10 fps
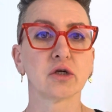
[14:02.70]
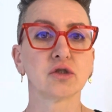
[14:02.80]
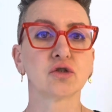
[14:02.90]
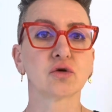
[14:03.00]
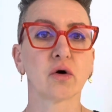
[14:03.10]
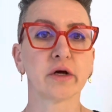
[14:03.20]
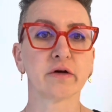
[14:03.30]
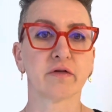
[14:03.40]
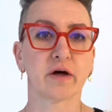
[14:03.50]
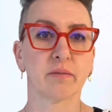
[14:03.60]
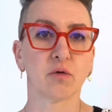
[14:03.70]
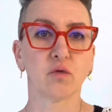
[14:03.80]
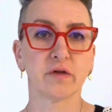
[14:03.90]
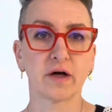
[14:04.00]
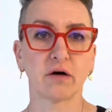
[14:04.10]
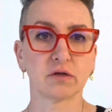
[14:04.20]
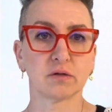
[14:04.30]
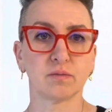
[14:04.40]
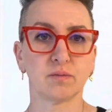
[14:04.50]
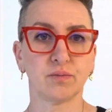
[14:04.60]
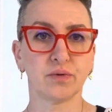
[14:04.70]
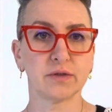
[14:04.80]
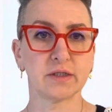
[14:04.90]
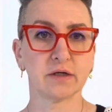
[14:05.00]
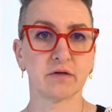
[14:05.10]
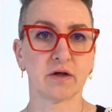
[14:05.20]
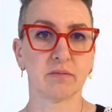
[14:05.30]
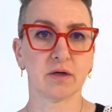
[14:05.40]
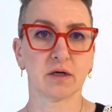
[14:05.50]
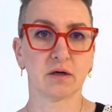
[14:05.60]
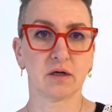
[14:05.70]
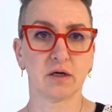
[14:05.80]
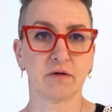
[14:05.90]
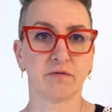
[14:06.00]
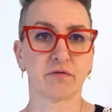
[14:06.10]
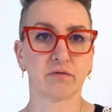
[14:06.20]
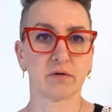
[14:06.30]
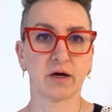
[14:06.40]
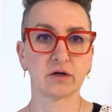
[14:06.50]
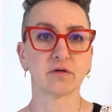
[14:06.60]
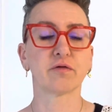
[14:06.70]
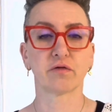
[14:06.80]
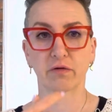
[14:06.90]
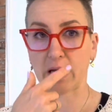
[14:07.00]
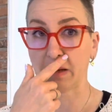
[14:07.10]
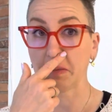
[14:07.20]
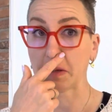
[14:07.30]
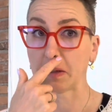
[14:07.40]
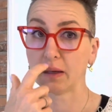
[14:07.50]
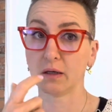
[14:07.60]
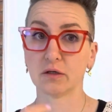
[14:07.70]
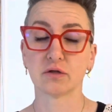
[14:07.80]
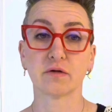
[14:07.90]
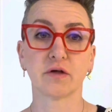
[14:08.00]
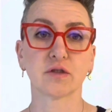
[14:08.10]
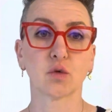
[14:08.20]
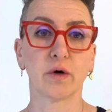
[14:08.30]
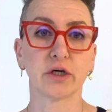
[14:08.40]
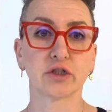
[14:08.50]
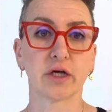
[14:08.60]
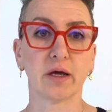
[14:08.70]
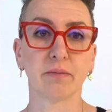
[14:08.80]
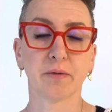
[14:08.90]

join them without putting them in a kind of frame into the square shape,